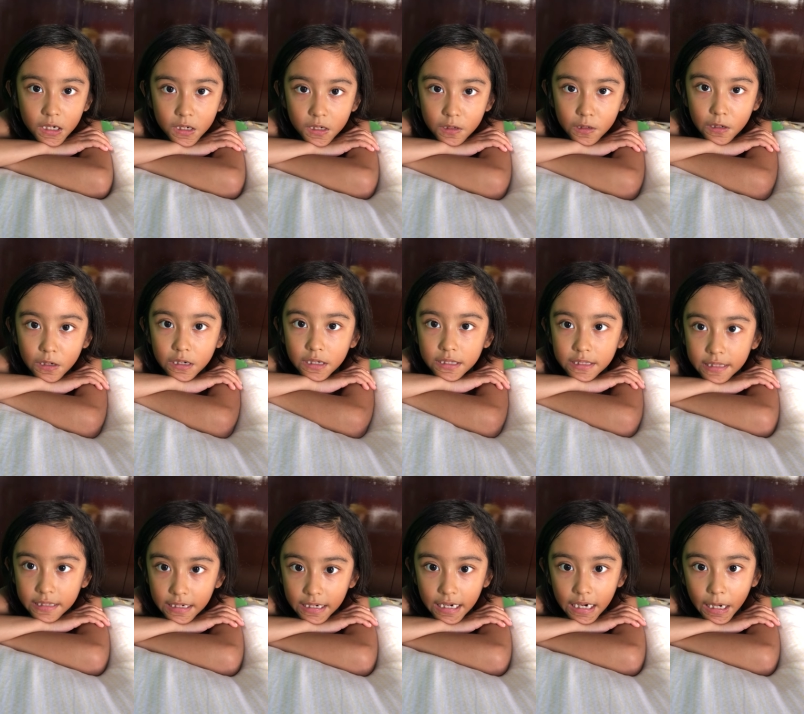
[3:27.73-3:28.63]

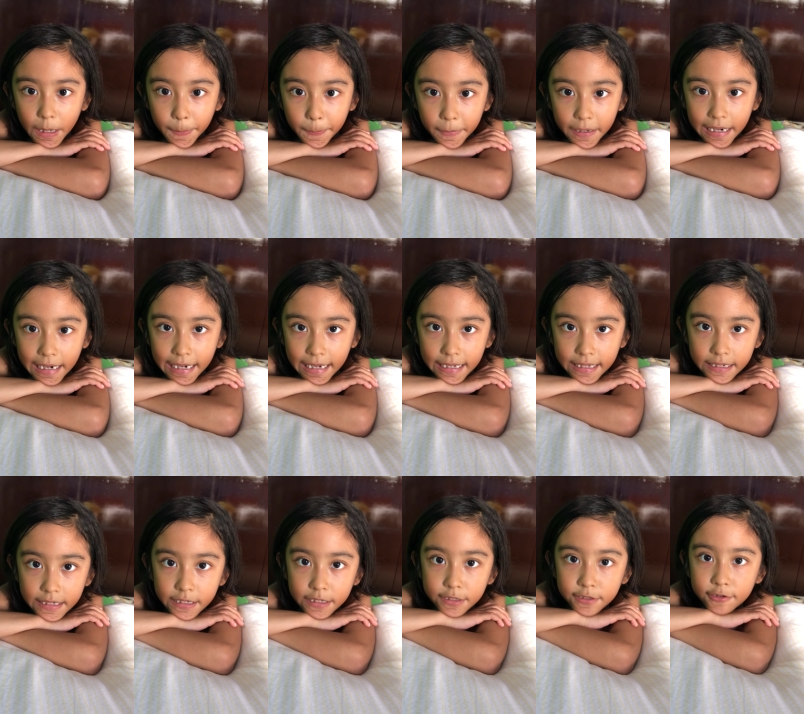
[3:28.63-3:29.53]
called a
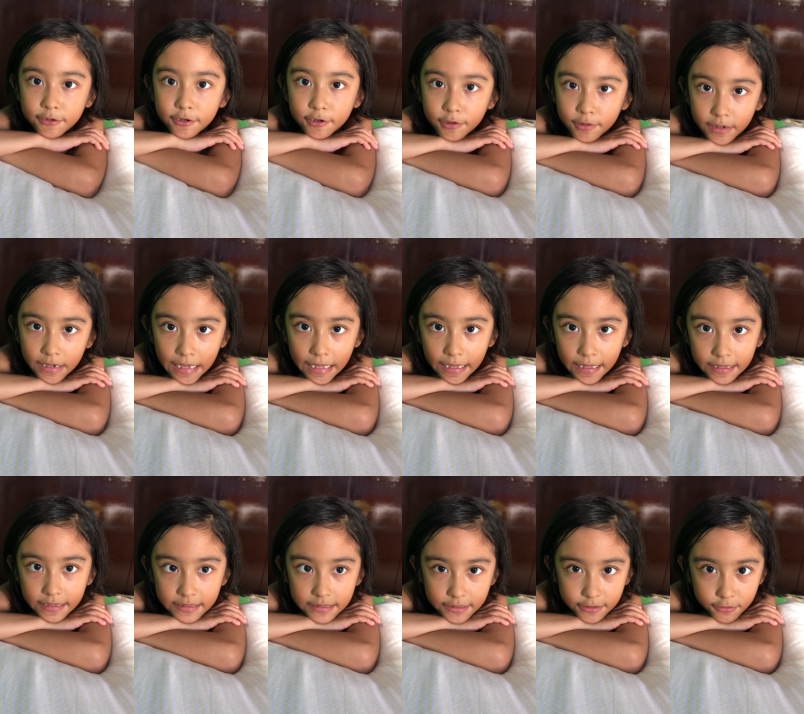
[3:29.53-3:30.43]
man to help
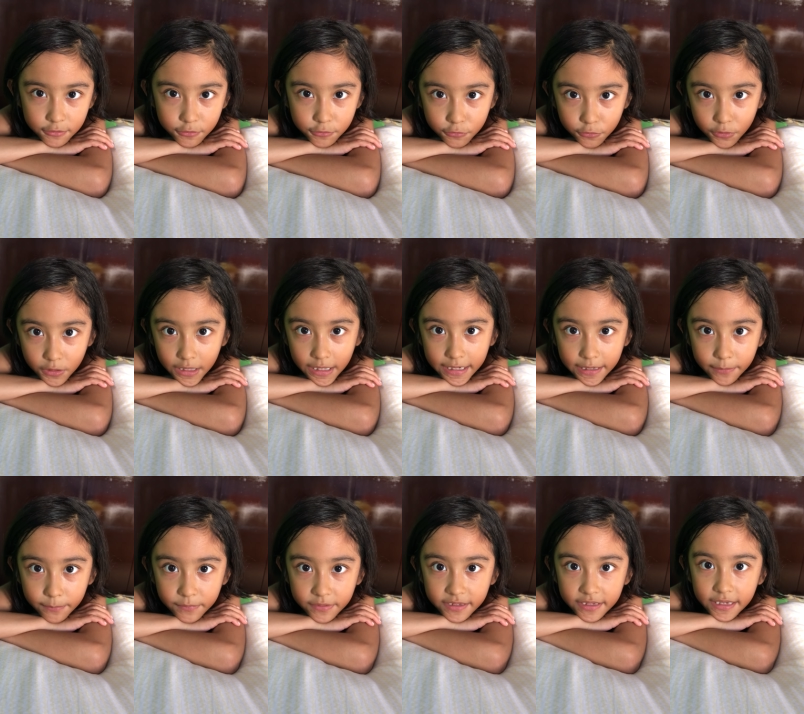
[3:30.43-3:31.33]
to let
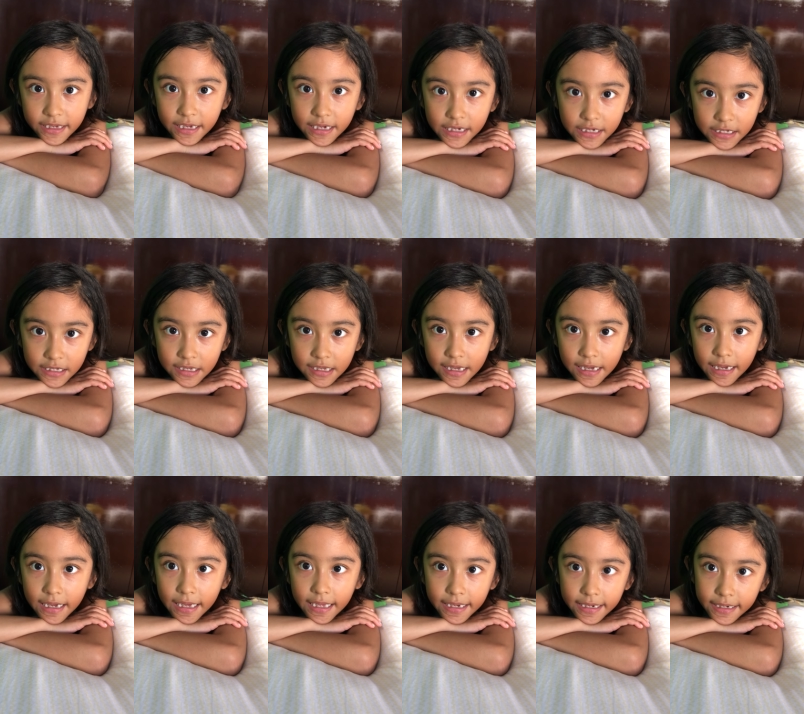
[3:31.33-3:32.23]
him see,
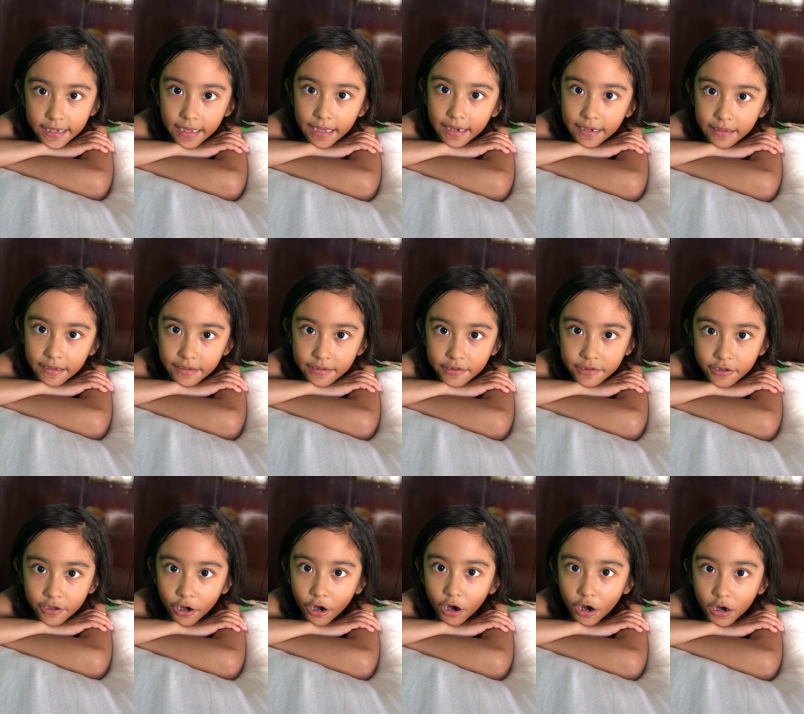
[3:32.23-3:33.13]
and then he
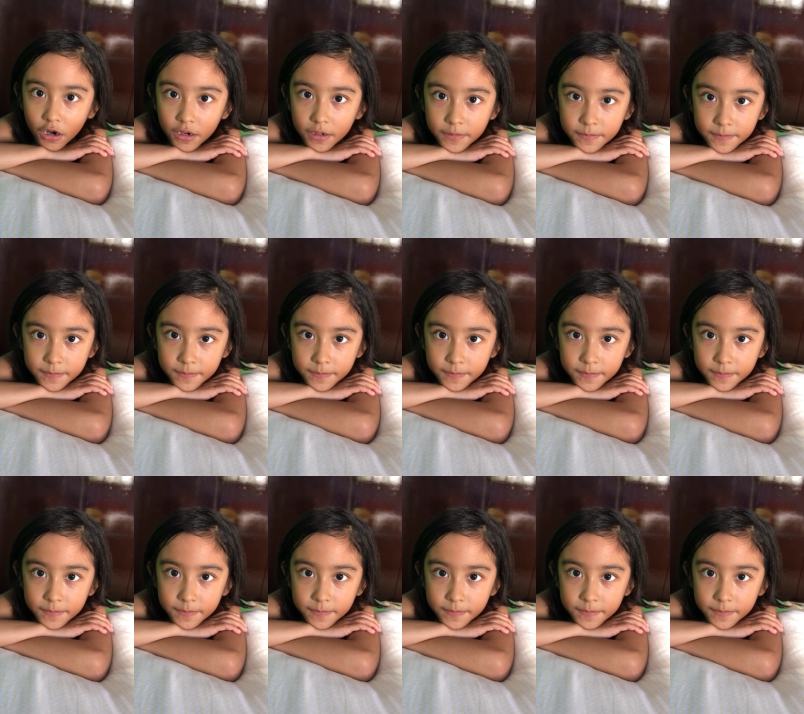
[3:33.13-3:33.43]
saw